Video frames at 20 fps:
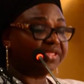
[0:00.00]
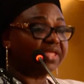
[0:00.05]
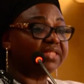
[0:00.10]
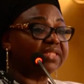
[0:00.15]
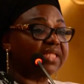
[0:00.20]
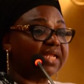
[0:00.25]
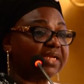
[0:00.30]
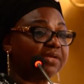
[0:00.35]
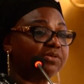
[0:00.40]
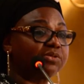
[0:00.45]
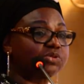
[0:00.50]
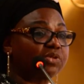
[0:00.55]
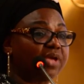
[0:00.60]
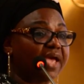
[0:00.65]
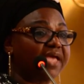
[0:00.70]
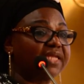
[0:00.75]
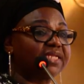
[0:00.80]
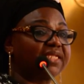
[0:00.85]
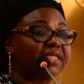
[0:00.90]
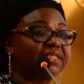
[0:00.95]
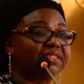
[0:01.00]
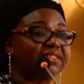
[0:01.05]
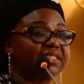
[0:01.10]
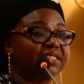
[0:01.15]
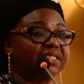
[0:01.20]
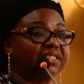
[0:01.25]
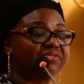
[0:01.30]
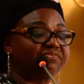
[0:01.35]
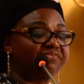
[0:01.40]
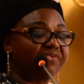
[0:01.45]
thing that also
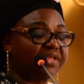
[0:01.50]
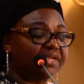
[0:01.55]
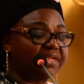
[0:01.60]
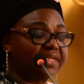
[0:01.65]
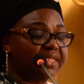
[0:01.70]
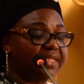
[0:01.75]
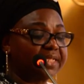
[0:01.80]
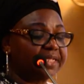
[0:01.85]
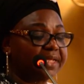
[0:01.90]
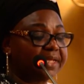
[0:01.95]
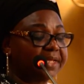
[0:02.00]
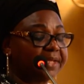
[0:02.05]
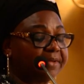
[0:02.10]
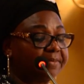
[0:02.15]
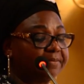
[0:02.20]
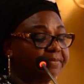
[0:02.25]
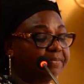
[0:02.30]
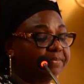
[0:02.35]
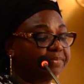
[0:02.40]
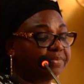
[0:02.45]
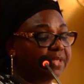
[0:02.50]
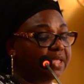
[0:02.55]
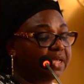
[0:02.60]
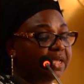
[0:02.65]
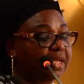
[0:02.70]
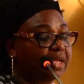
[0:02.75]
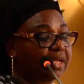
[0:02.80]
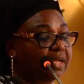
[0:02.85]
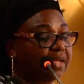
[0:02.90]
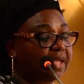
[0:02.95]
IDRC is very
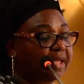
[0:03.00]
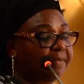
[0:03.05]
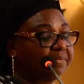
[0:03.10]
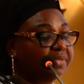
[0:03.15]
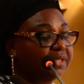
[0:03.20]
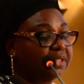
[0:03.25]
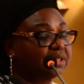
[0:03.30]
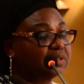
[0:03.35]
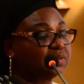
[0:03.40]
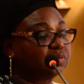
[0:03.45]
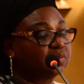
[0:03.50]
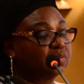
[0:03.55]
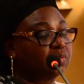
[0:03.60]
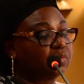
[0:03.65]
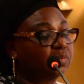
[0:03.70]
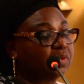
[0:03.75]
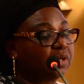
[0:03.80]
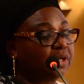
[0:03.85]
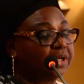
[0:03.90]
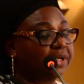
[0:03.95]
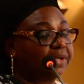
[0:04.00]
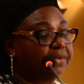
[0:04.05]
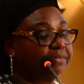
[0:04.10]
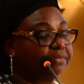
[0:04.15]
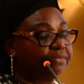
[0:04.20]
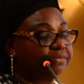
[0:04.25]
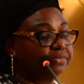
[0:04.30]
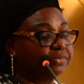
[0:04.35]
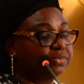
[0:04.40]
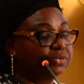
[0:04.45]
happy
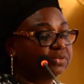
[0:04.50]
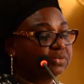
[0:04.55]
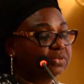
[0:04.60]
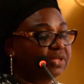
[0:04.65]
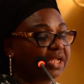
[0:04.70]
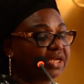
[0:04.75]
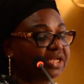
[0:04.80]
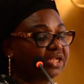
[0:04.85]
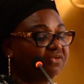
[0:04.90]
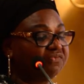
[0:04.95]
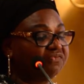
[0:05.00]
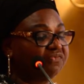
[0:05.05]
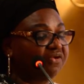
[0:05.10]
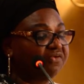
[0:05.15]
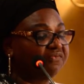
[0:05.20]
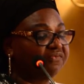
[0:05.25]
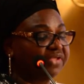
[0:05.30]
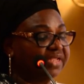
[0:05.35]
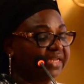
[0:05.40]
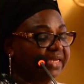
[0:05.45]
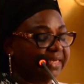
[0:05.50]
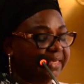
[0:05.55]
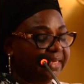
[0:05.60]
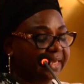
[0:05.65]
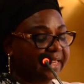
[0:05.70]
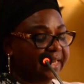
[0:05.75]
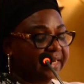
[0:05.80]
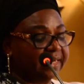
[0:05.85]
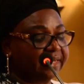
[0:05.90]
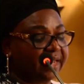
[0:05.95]
to get involved
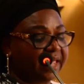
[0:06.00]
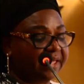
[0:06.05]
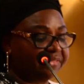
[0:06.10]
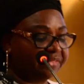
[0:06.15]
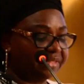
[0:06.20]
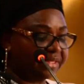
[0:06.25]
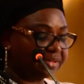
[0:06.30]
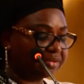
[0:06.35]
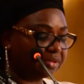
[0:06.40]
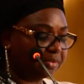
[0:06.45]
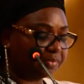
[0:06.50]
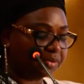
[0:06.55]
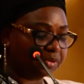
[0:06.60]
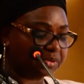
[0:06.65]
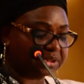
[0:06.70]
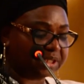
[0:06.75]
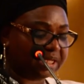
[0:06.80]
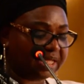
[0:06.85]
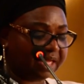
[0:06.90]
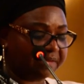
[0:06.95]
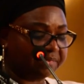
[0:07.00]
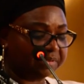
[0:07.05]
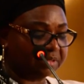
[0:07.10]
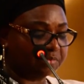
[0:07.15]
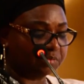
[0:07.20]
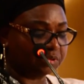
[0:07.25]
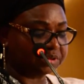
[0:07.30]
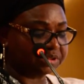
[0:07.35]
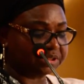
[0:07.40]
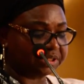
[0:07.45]
in, and I think the project
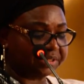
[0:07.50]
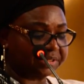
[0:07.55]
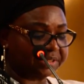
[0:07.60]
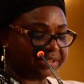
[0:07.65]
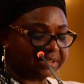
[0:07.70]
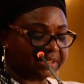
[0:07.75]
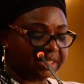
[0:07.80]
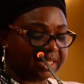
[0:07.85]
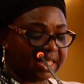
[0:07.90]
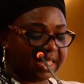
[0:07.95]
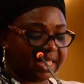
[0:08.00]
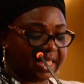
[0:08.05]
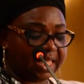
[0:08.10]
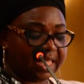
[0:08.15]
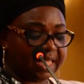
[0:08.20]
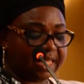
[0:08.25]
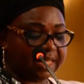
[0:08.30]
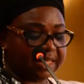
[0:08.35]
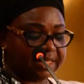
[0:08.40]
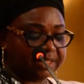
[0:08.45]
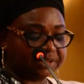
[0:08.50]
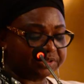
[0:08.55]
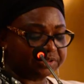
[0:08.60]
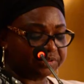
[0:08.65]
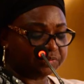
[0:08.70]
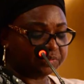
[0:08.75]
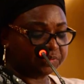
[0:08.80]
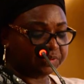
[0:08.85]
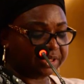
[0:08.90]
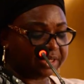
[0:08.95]
have demonstrated,
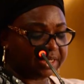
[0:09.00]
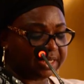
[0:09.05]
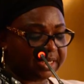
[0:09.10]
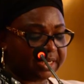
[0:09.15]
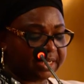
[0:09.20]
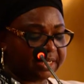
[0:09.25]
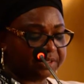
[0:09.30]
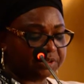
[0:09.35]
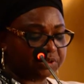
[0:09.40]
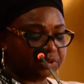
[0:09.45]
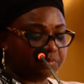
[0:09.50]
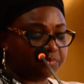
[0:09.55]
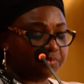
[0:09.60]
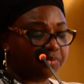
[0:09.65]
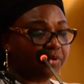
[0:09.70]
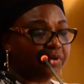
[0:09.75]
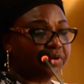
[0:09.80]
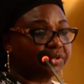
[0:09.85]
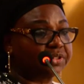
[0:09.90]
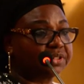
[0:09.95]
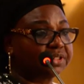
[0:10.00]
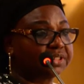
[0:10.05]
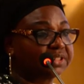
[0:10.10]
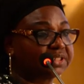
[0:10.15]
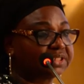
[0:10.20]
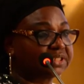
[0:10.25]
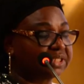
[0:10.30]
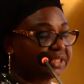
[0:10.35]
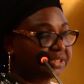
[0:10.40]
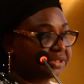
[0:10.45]
is to really support
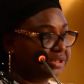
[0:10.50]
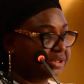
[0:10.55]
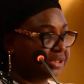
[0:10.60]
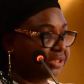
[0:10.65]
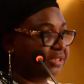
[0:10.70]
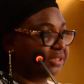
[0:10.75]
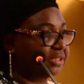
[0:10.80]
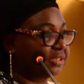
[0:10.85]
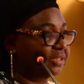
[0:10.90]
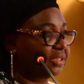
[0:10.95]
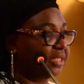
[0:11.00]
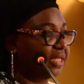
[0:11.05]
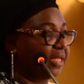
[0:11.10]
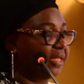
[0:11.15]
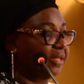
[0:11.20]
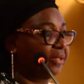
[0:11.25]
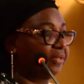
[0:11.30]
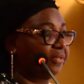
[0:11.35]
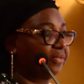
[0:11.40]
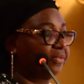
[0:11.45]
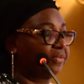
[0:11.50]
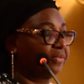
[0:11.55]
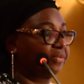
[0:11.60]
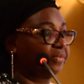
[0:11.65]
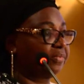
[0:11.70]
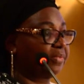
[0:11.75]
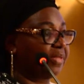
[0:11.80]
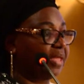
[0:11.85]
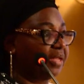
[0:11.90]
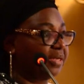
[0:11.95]
researchers.
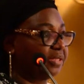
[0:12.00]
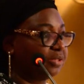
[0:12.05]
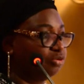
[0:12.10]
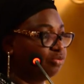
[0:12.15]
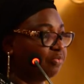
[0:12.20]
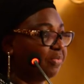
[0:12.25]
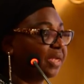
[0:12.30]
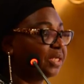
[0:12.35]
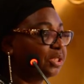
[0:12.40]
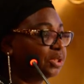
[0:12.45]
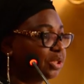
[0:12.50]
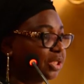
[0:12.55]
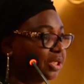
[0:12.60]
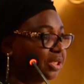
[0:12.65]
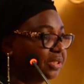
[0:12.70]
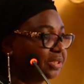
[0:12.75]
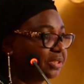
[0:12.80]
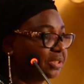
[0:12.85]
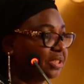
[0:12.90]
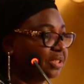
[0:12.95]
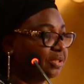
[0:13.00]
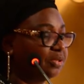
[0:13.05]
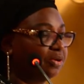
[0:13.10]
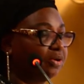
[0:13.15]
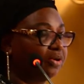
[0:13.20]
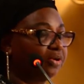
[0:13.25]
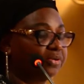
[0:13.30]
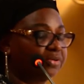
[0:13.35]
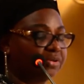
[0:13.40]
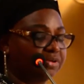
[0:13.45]
And you mentioned in
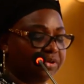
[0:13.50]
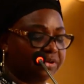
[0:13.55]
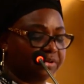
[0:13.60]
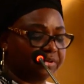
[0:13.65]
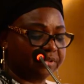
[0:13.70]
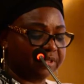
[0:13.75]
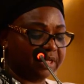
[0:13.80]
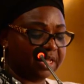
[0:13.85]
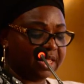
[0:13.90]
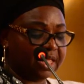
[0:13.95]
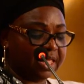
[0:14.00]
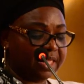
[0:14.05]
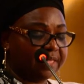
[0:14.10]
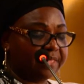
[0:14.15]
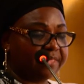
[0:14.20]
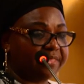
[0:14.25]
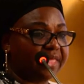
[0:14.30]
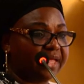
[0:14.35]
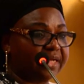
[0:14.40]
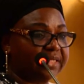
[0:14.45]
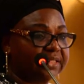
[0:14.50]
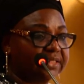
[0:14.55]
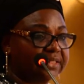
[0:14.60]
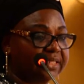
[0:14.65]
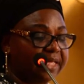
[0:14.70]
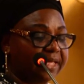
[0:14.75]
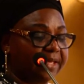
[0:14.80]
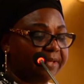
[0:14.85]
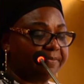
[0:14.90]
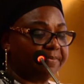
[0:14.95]
your note that